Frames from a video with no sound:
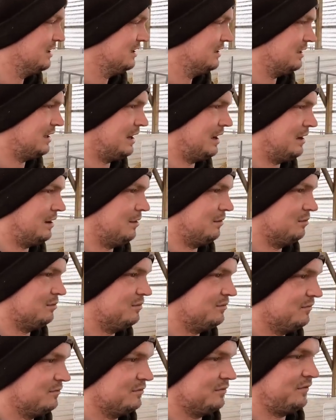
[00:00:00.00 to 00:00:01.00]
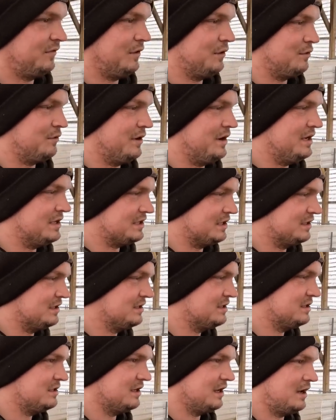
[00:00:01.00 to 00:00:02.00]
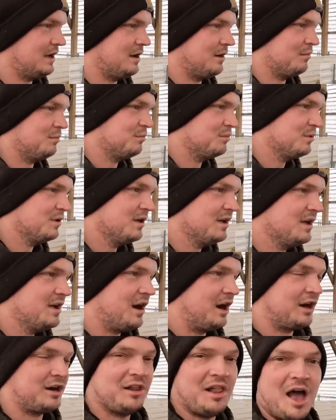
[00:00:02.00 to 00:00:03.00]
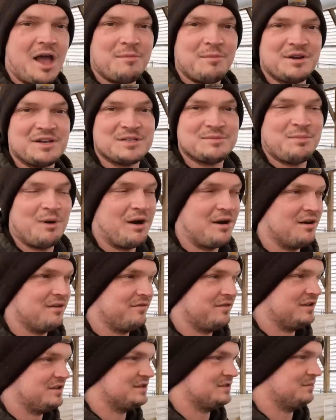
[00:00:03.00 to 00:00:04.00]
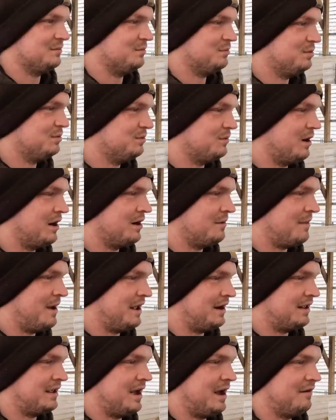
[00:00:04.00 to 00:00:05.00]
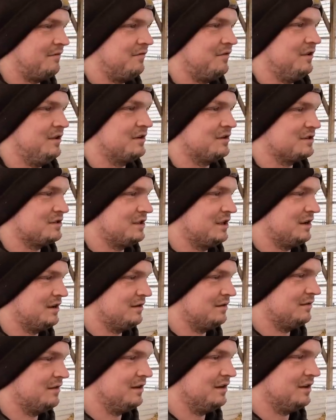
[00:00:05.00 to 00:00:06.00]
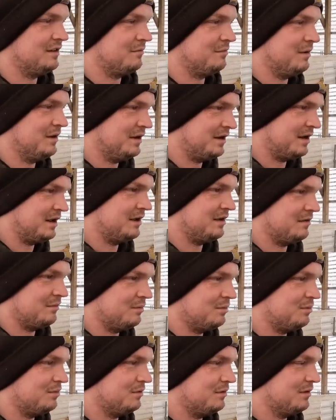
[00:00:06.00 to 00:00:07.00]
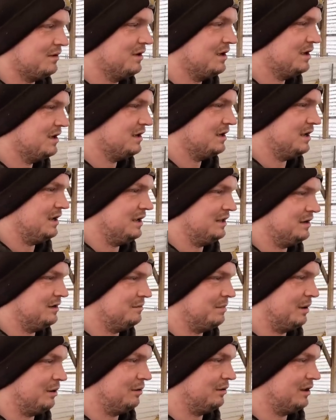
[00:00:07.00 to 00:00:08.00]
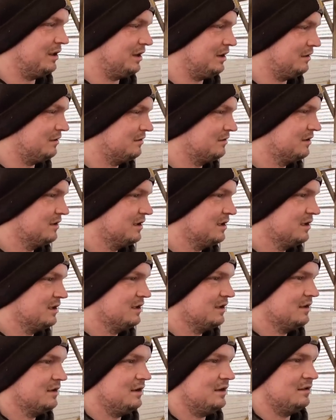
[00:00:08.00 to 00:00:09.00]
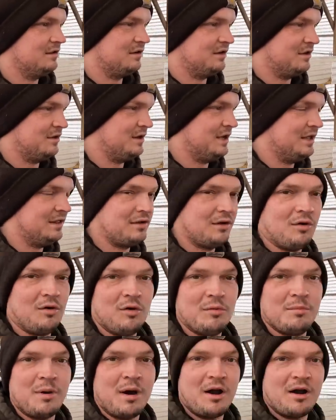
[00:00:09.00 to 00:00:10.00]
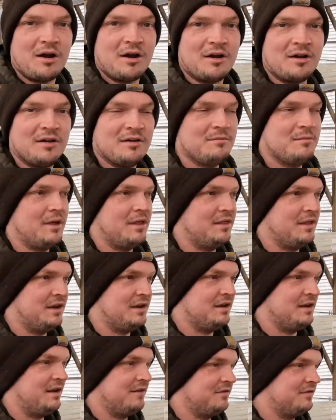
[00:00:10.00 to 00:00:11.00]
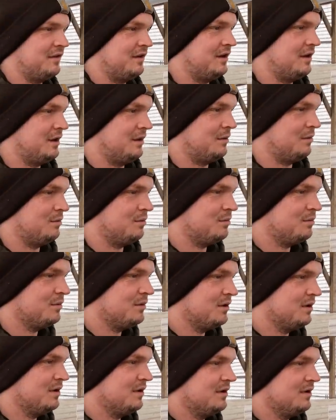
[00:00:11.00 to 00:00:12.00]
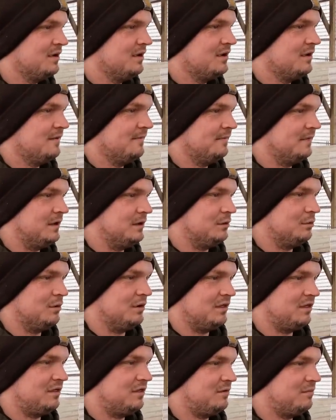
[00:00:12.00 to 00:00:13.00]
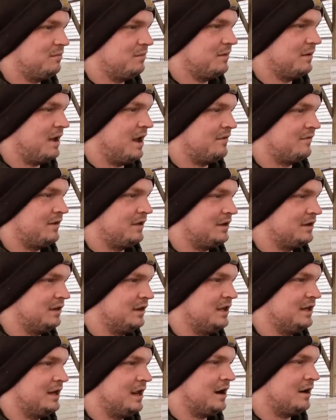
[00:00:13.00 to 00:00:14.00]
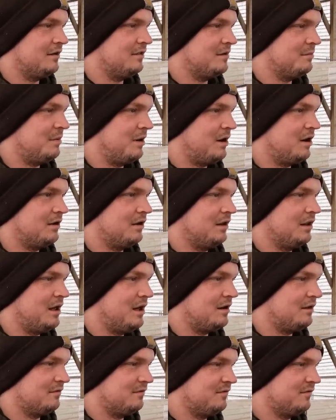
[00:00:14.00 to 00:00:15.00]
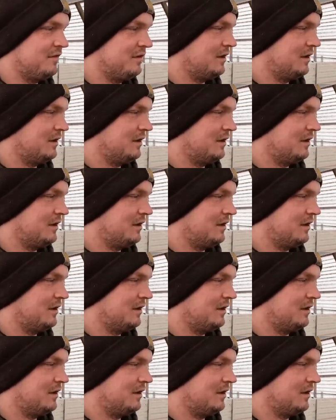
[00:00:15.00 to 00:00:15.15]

A few reasons. Our climate is part of it. Some automatic calf feeders, they need to be in a heated building. Either you heat the whole barn and then you have to deal with having clean air in the barn, a lot of